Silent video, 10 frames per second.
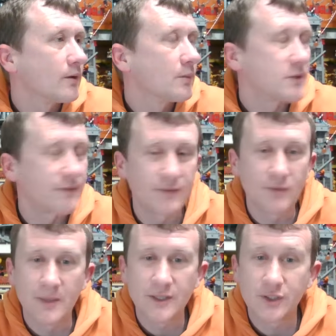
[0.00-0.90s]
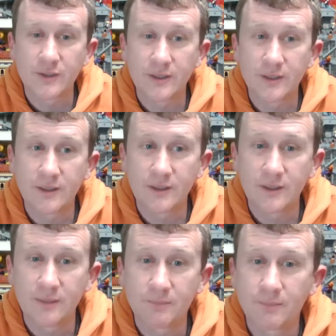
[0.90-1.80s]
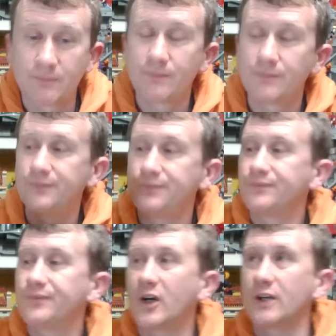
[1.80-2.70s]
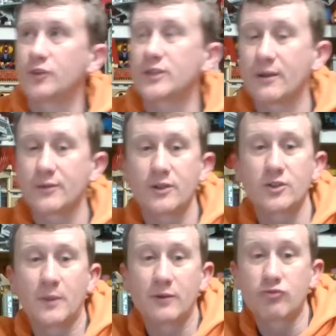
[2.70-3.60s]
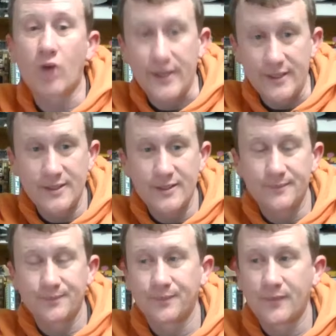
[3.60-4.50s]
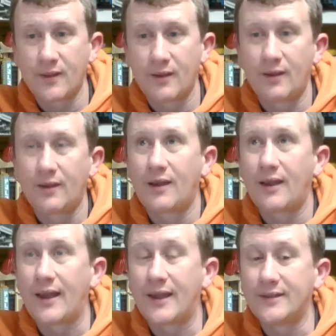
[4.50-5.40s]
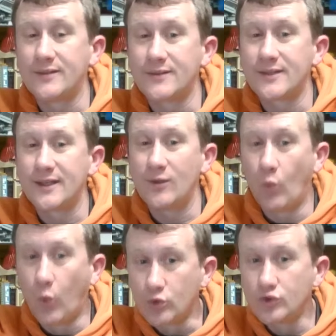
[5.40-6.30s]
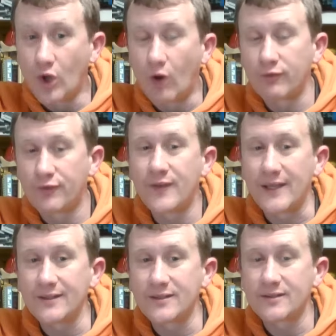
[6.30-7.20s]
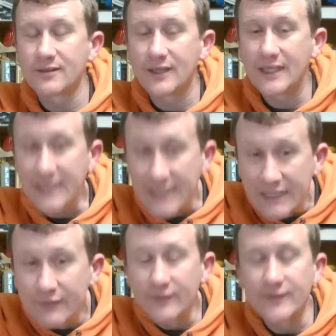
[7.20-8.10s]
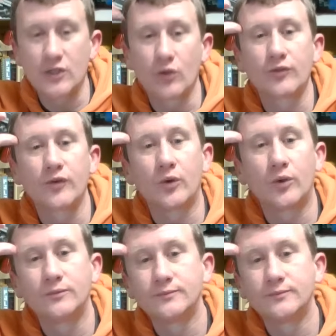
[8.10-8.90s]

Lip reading: So I've even measured the Eiffel Tower to go to my right, and it will not fit even if it's on the floor.